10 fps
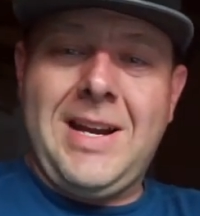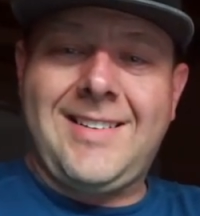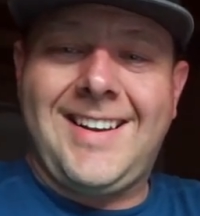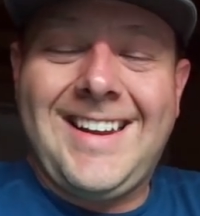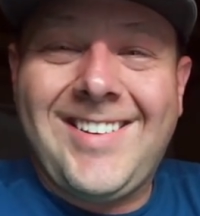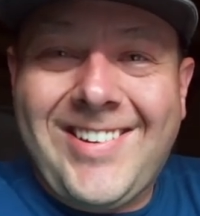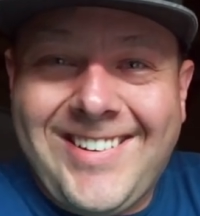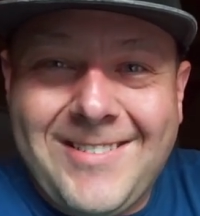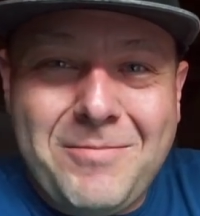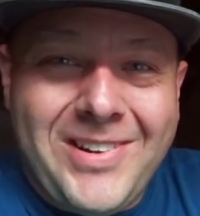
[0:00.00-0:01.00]
back together
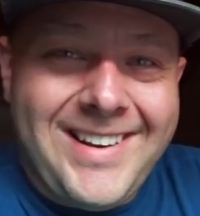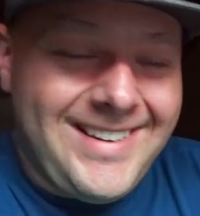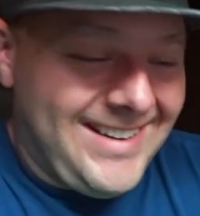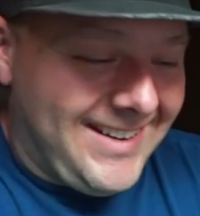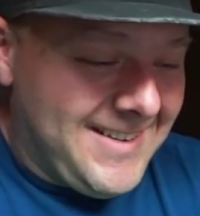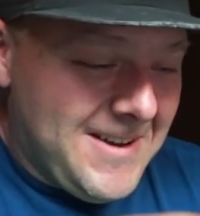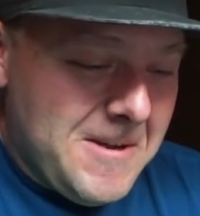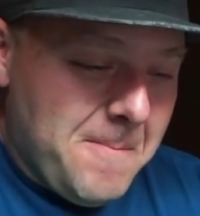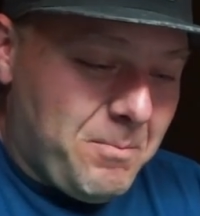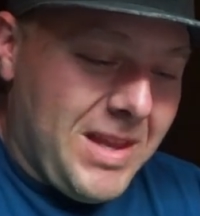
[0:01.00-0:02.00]
and plug it in.
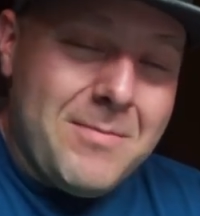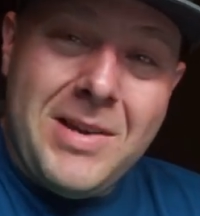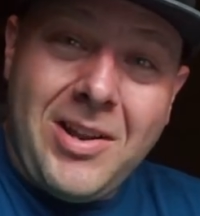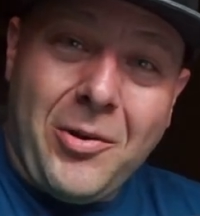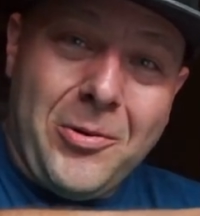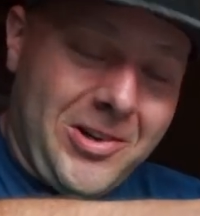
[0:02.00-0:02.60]
I bet it'll